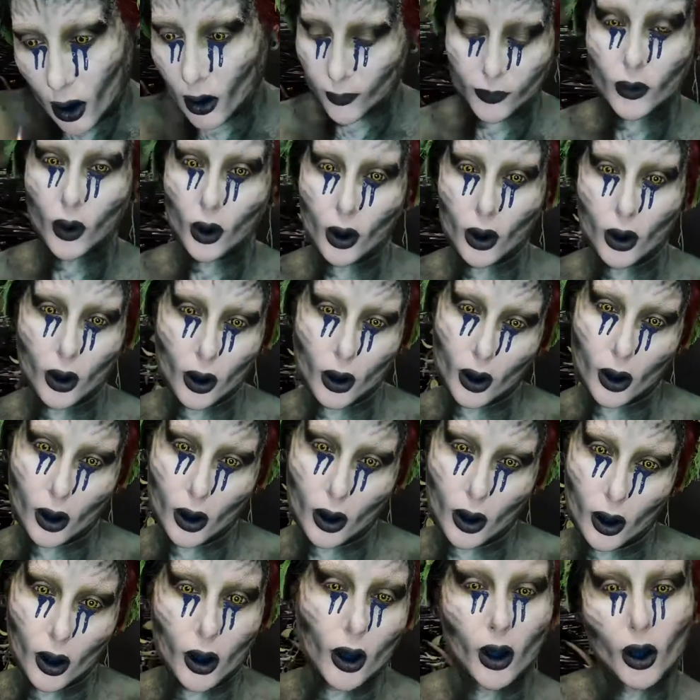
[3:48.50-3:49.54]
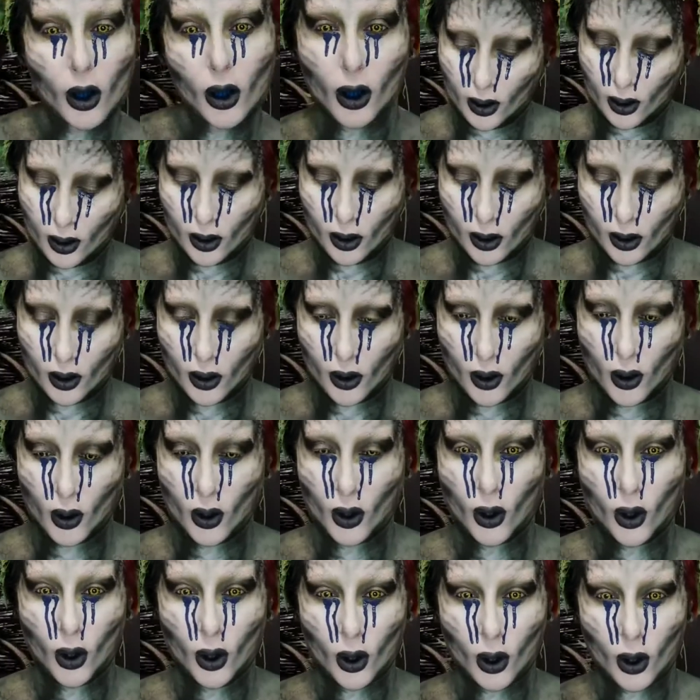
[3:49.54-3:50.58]
Keep layering that up so it really
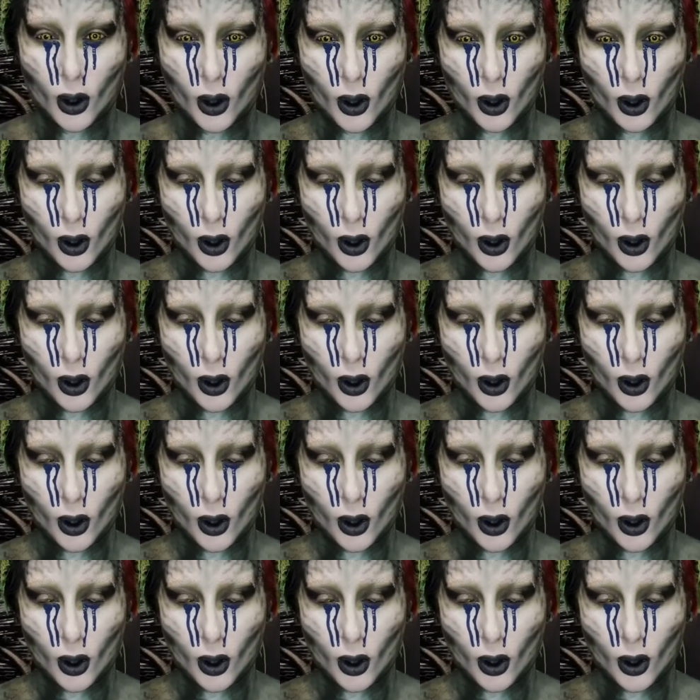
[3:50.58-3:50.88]
runs.